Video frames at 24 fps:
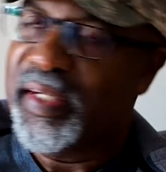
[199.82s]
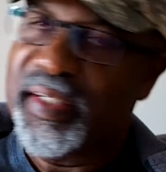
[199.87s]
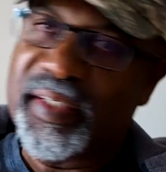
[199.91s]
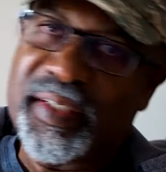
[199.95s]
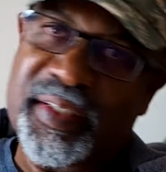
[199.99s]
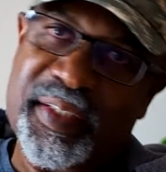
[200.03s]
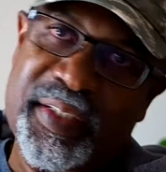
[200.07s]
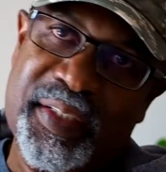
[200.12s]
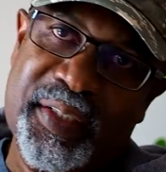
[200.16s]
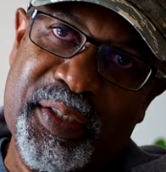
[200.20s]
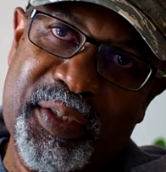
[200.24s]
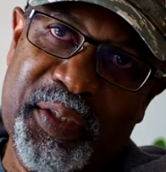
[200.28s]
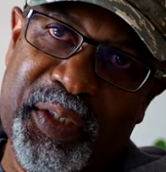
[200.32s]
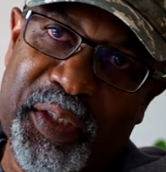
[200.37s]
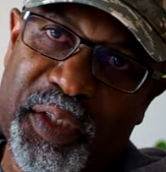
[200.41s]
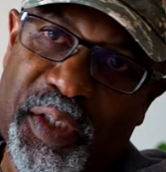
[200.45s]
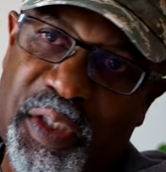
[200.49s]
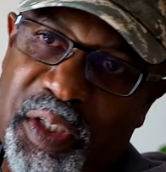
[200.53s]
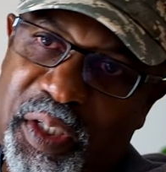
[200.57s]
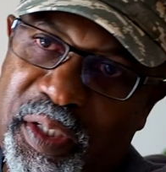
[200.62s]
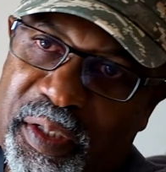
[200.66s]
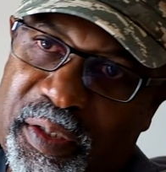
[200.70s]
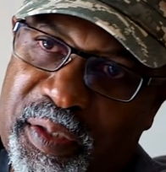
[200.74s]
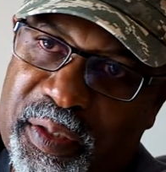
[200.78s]

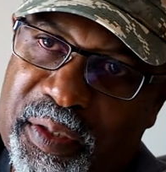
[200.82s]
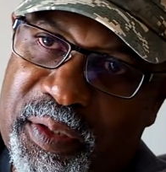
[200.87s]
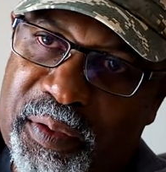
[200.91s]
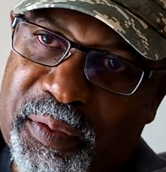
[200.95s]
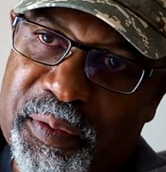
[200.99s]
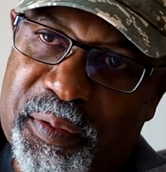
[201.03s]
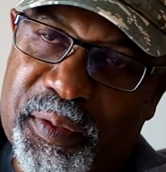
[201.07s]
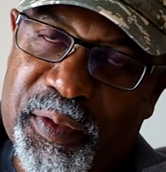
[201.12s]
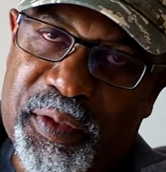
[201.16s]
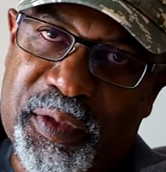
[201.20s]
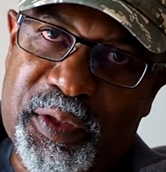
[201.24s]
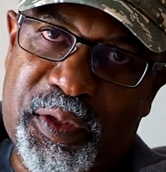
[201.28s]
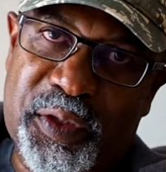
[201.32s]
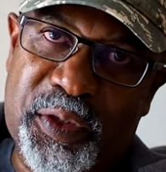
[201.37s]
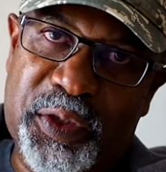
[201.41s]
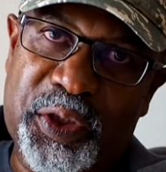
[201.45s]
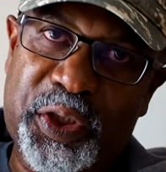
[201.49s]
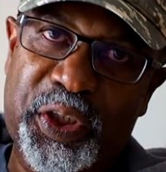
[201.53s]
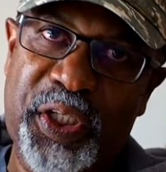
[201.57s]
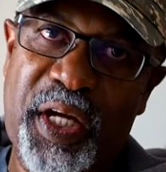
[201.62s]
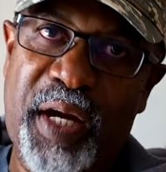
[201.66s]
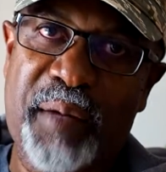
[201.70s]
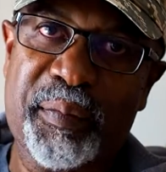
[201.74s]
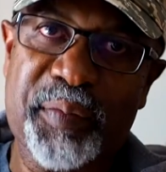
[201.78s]
You
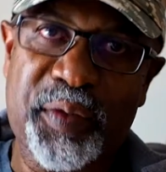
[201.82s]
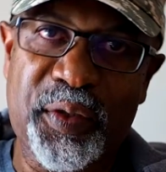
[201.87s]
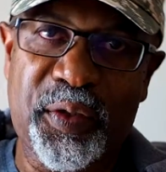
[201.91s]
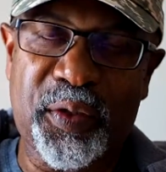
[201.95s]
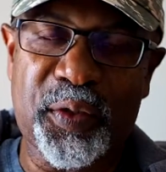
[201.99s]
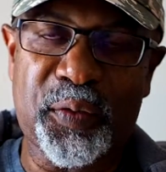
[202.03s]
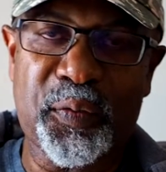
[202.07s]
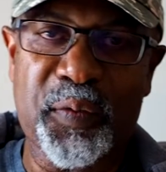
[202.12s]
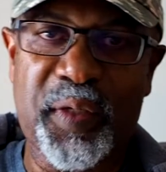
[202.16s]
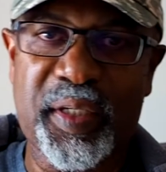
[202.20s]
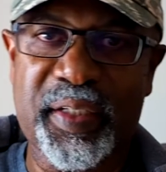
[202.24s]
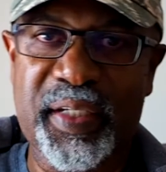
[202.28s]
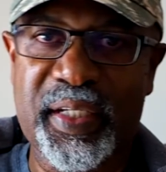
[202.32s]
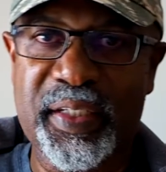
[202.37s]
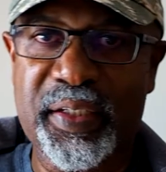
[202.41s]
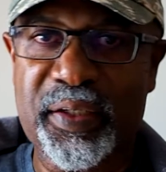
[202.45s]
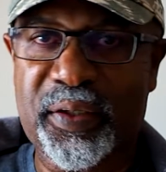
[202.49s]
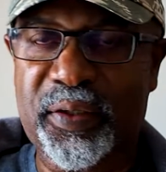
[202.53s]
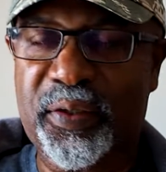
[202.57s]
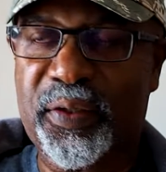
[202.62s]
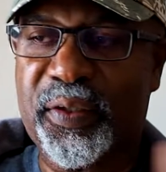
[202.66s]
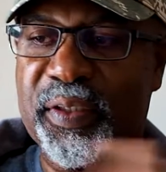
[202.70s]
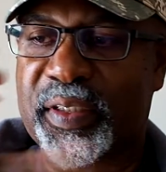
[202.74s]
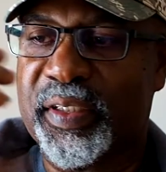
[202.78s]
chop down one and you
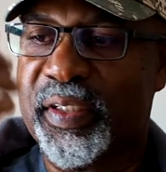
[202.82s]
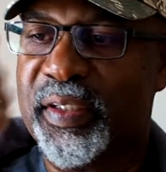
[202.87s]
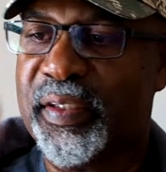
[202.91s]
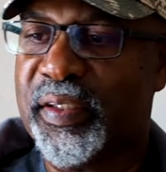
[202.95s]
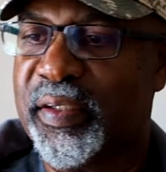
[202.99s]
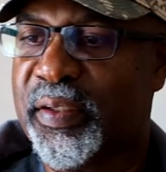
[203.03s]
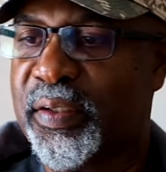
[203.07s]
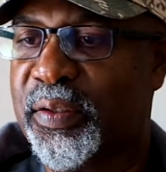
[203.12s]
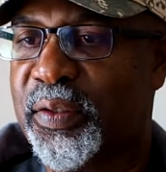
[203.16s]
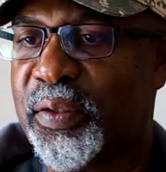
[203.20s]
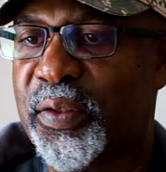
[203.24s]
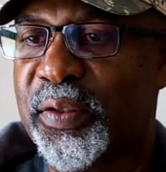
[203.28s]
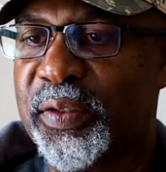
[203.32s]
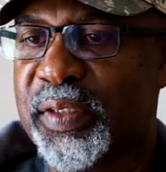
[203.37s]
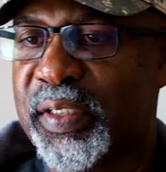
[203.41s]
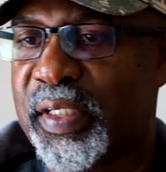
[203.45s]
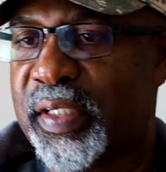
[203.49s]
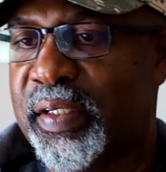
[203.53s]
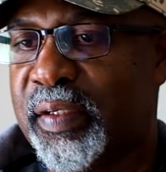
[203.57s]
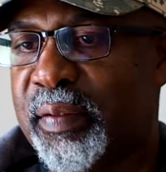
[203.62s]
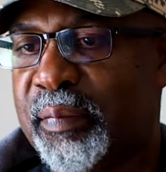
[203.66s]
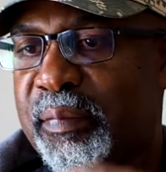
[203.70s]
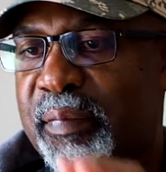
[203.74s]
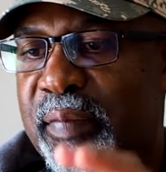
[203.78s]
cut a
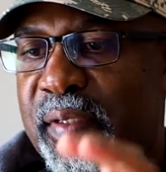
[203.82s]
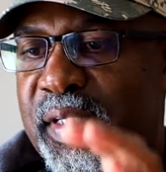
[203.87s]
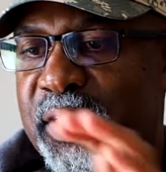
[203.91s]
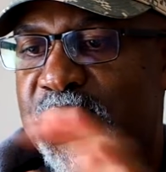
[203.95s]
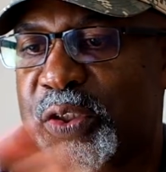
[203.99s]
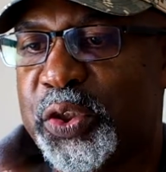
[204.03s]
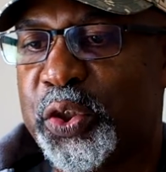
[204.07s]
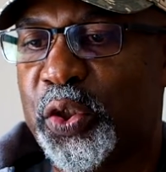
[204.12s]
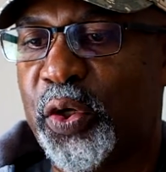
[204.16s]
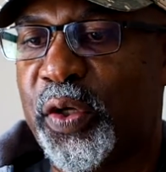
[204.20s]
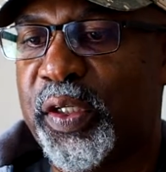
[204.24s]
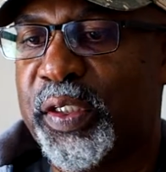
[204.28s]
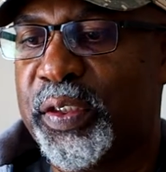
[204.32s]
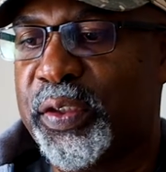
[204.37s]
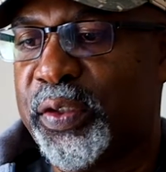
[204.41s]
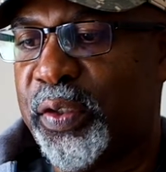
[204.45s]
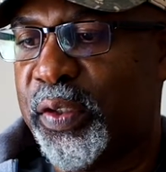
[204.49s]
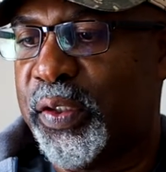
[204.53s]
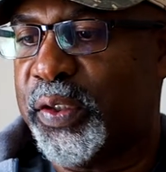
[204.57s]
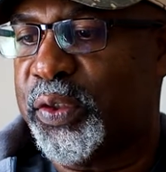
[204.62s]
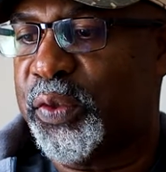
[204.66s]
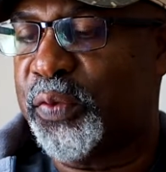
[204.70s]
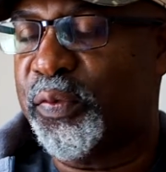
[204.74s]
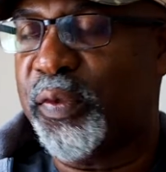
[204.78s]
joint
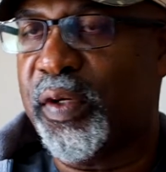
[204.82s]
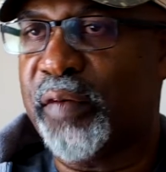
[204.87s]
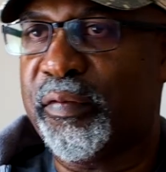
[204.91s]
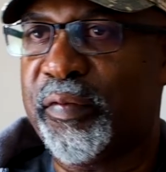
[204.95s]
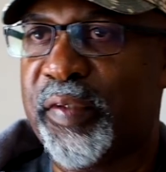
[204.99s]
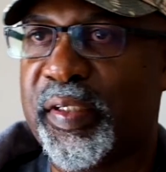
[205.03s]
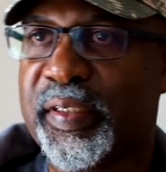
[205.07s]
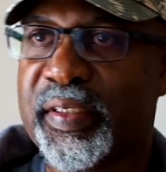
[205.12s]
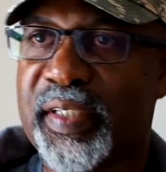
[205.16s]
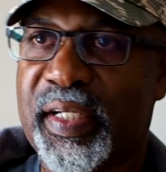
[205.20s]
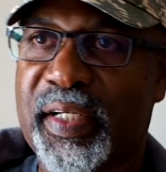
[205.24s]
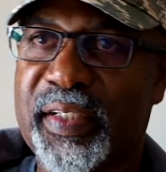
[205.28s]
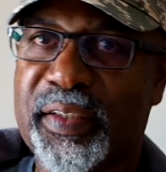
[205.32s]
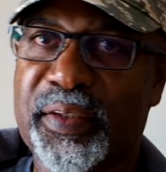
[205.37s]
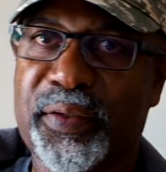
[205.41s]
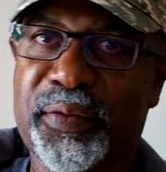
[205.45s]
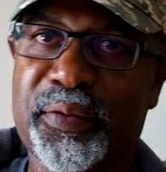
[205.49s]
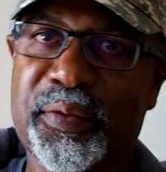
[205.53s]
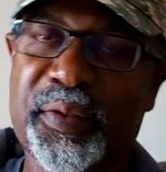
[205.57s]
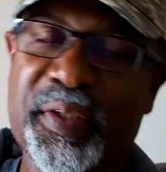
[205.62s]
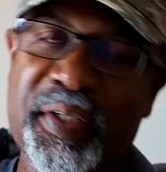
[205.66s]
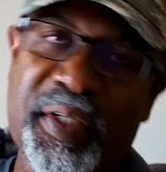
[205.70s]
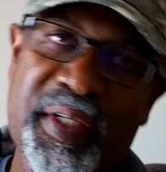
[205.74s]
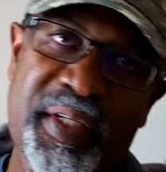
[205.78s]
or two of it, and
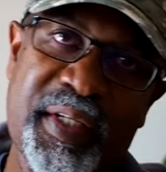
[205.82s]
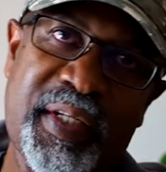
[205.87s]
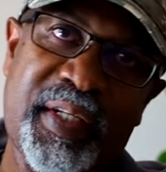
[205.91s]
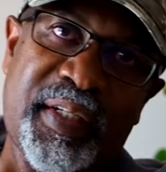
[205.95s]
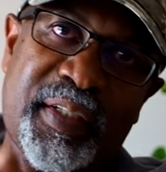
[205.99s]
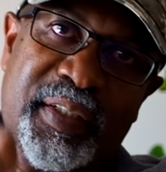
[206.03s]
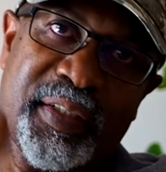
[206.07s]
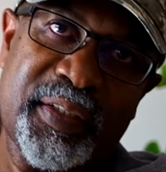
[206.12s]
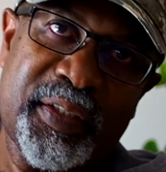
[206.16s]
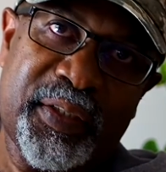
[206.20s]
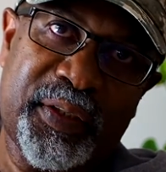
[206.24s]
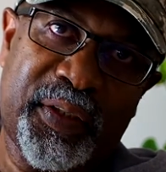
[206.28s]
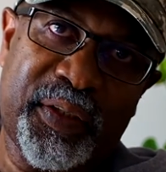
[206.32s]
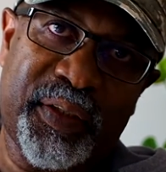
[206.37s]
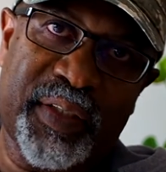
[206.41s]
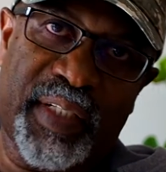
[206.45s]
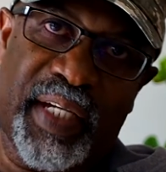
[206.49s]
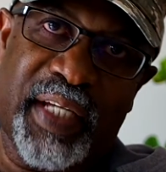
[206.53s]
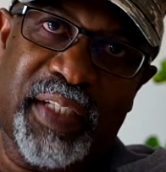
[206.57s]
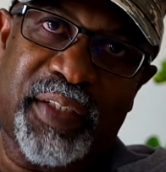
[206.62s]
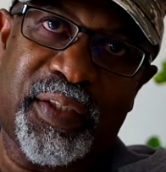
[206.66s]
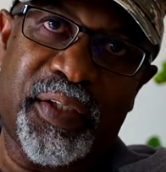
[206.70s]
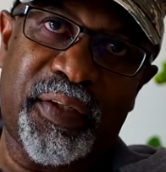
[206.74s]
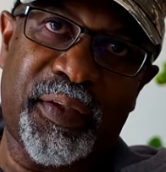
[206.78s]
you
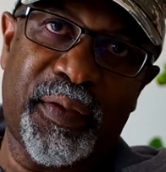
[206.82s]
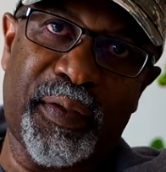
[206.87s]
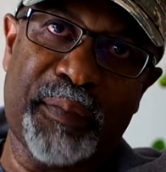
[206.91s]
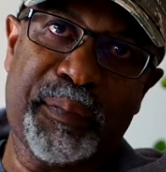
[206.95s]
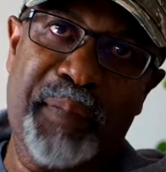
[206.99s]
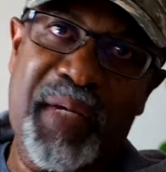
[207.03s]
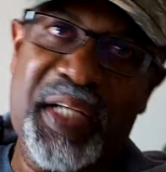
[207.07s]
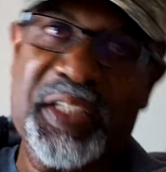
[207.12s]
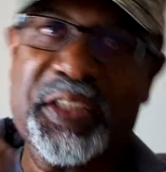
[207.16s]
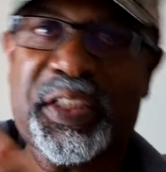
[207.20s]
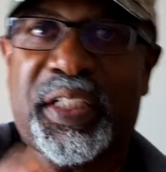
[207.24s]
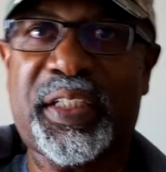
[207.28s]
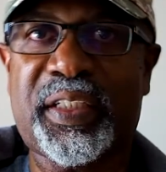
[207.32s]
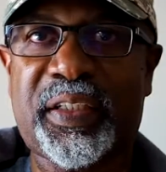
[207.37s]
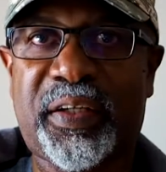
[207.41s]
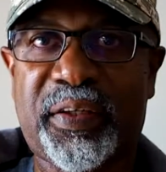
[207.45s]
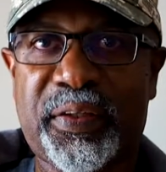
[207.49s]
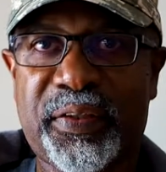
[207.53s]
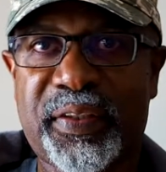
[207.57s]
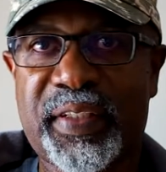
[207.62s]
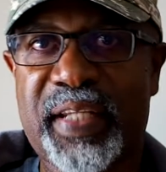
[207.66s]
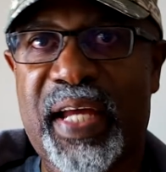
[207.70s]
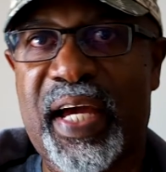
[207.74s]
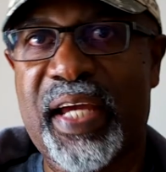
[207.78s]
get your machete or
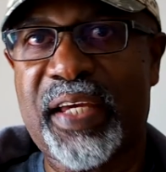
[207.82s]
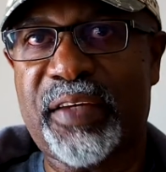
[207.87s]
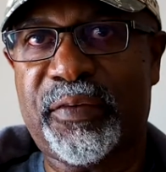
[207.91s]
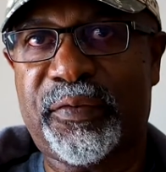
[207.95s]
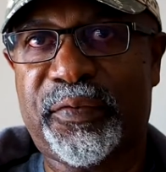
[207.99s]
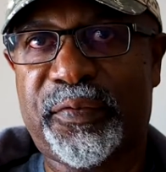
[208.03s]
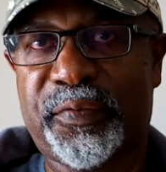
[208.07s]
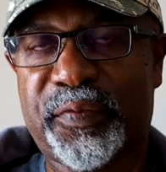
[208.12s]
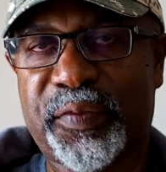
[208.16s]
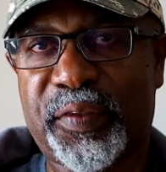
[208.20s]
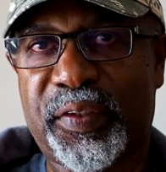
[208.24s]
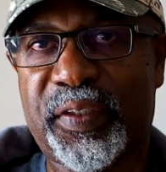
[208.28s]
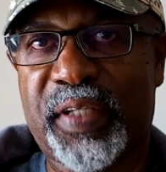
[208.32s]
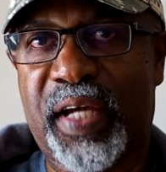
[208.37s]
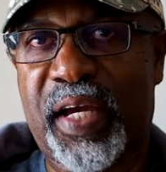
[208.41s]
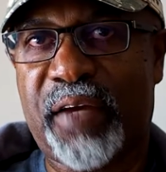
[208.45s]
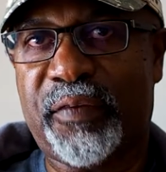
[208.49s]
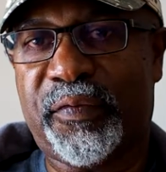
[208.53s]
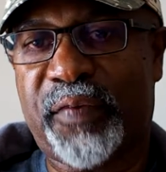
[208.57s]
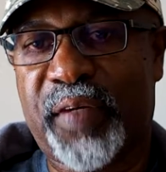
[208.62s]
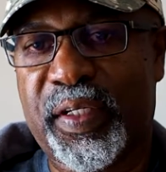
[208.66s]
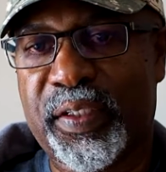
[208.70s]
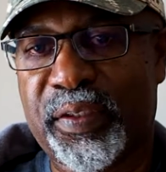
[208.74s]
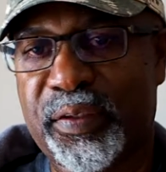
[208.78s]
your knife
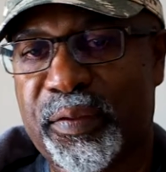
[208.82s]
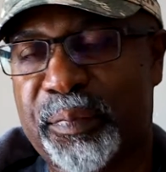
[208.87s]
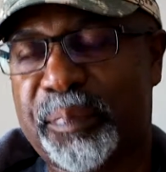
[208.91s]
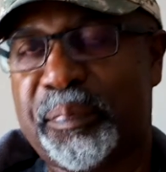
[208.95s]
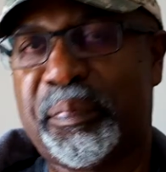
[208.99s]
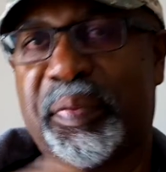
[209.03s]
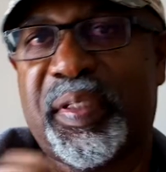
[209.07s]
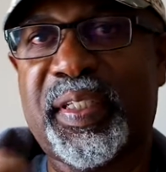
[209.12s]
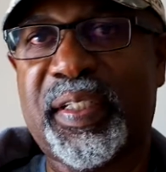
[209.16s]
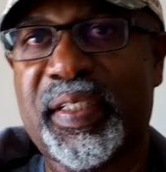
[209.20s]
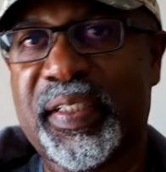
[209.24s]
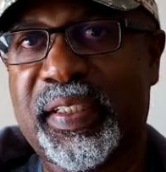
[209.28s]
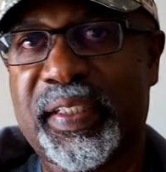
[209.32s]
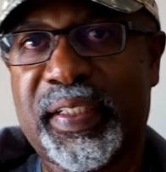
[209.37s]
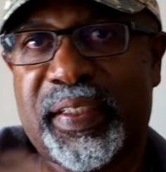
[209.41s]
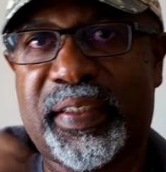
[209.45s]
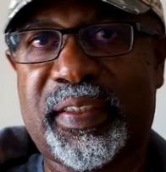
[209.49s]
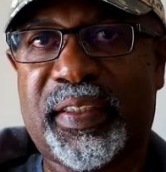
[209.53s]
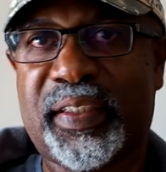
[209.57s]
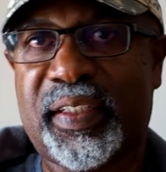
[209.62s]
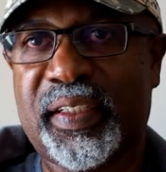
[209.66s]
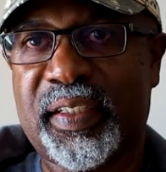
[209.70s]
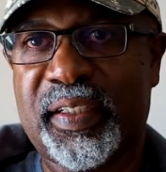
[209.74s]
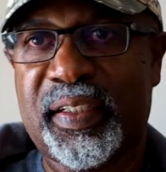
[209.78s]
and you peel
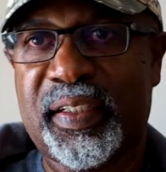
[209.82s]
it,